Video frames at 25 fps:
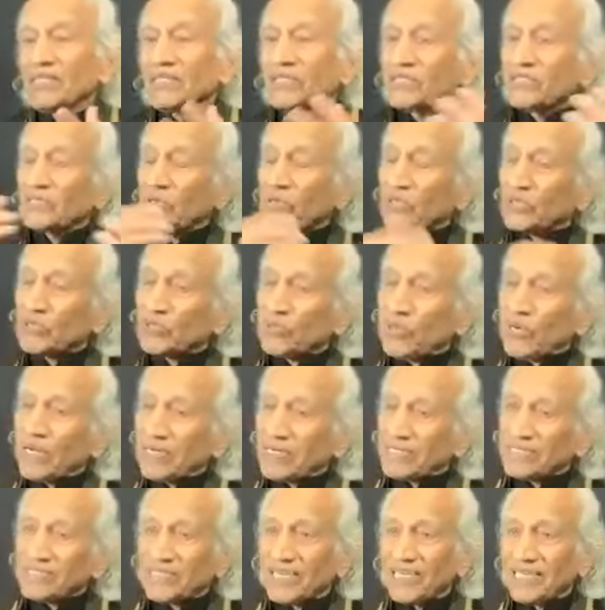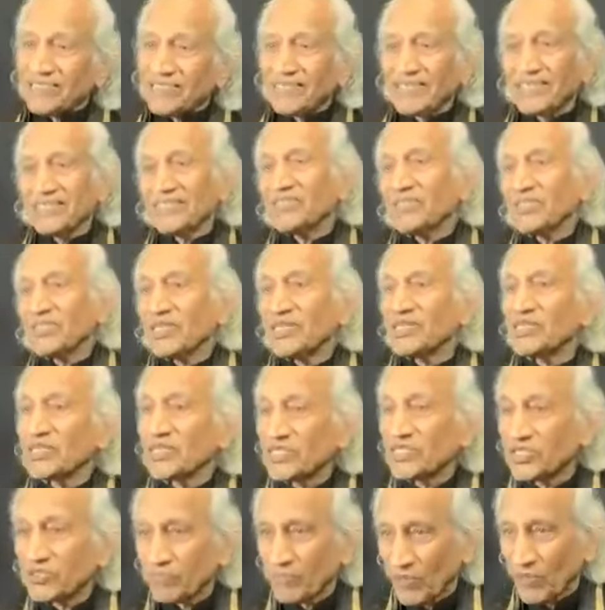those who are attending
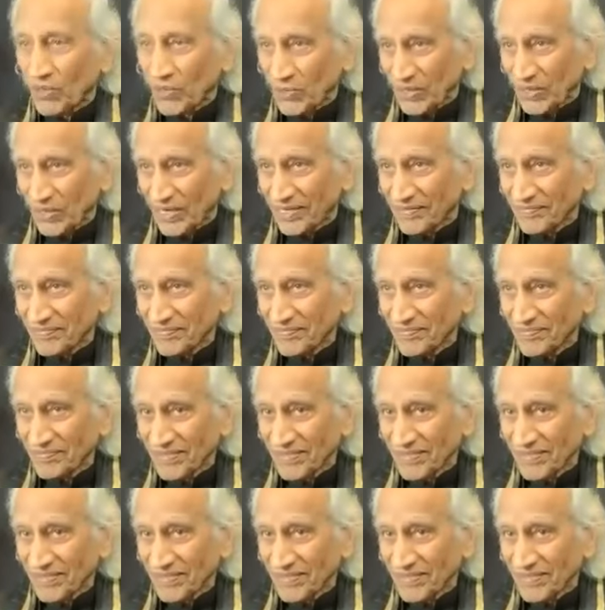children's program,